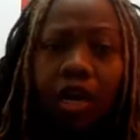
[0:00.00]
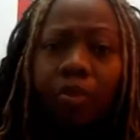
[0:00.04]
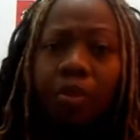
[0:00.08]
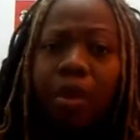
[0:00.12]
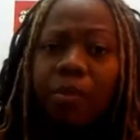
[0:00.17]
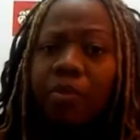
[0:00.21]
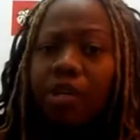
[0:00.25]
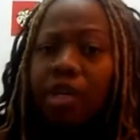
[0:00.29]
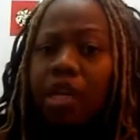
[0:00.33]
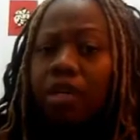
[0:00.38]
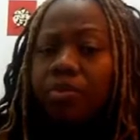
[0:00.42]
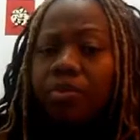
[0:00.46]

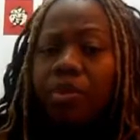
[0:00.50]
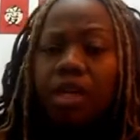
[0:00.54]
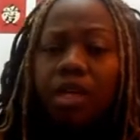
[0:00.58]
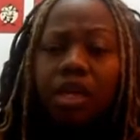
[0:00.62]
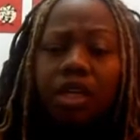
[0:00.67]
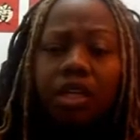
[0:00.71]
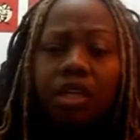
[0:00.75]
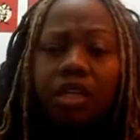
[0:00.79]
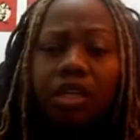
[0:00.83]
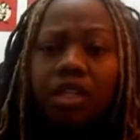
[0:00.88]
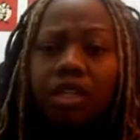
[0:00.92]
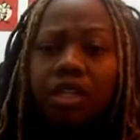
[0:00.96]
Mommy gotta be
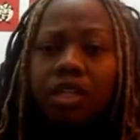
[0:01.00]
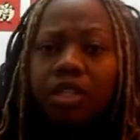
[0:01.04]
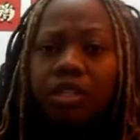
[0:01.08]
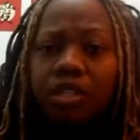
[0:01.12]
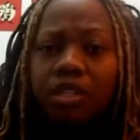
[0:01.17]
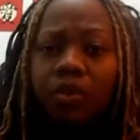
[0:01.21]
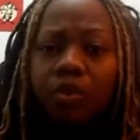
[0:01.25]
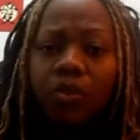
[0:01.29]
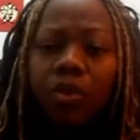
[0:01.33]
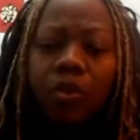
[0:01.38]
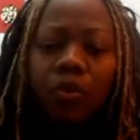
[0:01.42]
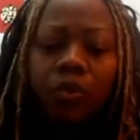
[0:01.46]
healthy.
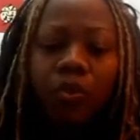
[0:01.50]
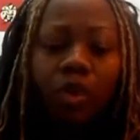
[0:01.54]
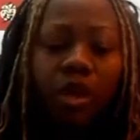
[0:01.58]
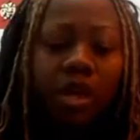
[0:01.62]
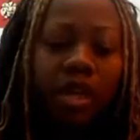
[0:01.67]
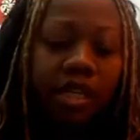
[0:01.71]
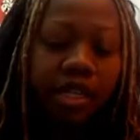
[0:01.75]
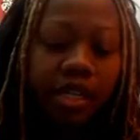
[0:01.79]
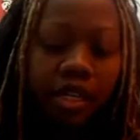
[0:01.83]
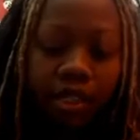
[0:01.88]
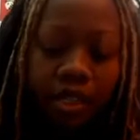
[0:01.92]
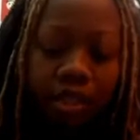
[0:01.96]
So we were
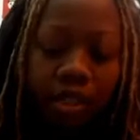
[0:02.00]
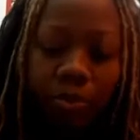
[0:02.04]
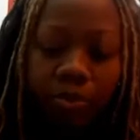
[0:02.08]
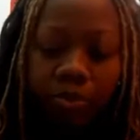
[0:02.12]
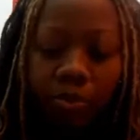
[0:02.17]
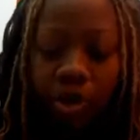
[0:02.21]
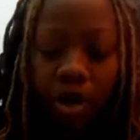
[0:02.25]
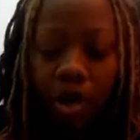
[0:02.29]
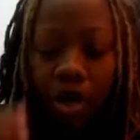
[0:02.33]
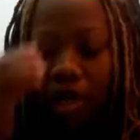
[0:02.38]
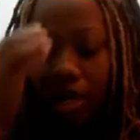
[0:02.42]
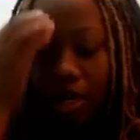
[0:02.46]
working out at the
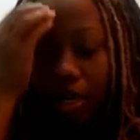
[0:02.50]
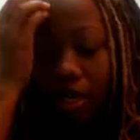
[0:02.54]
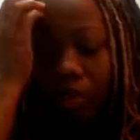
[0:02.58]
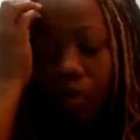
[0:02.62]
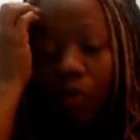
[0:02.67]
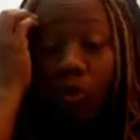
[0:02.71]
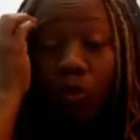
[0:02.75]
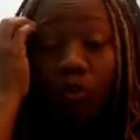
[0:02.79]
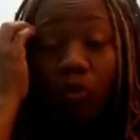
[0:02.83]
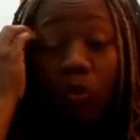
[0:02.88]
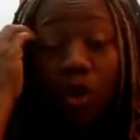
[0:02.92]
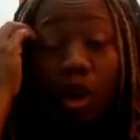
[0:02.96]
park, and
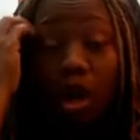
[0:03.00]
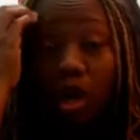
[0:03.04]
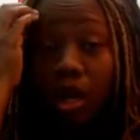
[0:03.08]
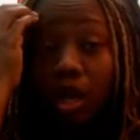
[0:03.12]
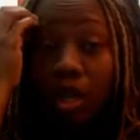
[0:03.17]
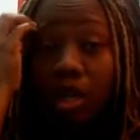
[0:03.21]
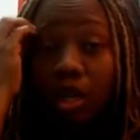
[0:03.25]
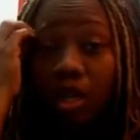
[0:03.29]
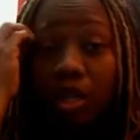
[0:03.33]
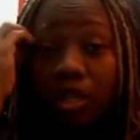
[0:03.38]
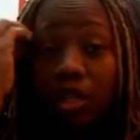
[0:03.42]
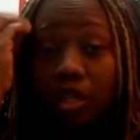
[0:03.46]
we're
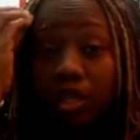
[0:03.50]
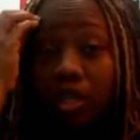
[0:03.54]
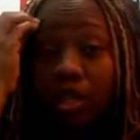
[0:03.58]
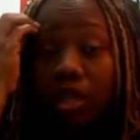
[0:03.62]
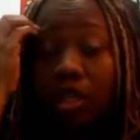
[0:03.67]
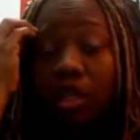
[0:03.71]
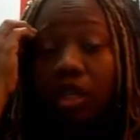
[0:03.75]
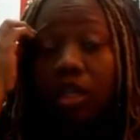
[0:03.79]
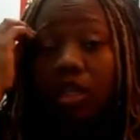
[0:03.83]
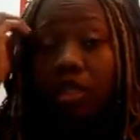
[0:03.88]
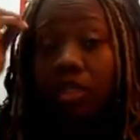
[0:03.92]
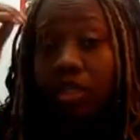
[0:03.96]
walking,
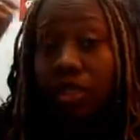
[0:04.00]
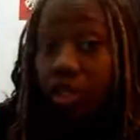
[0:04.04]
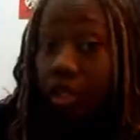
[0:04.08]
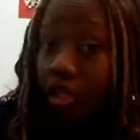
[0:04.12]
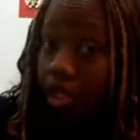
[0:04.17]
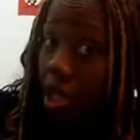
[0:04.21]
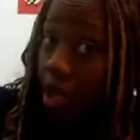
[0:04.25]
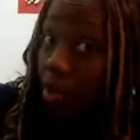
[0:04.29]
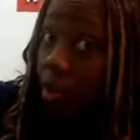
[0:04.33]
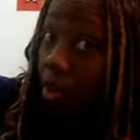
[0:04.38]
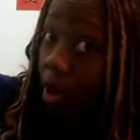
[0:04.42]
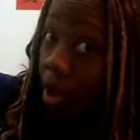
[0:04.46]
you know,
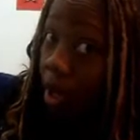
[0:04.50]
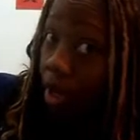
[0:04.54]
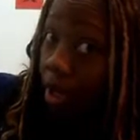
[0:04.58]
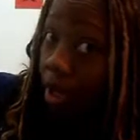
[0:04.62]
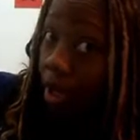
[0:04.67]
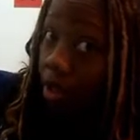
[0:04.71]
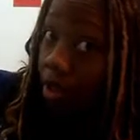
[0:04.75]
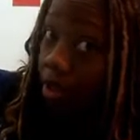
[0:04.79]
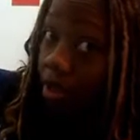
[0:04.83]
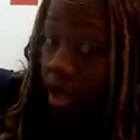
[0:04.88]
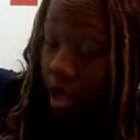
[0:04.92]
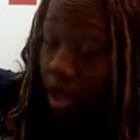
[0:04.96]
that park
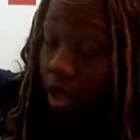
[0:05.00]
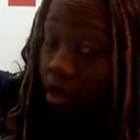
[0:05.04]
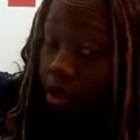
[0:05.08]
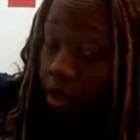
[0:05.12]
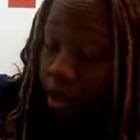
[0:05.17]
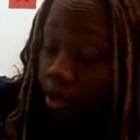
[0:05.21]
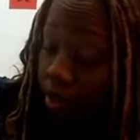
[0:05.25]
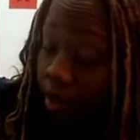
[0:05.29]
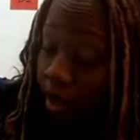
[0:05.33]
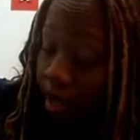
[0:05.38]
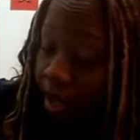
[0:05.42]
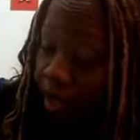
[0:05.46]
on Stockford La
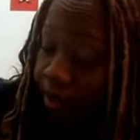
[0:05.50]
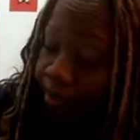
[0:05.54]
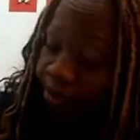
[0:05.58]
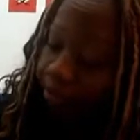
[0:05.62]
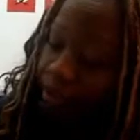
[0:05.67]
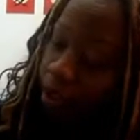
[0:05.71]
Brea.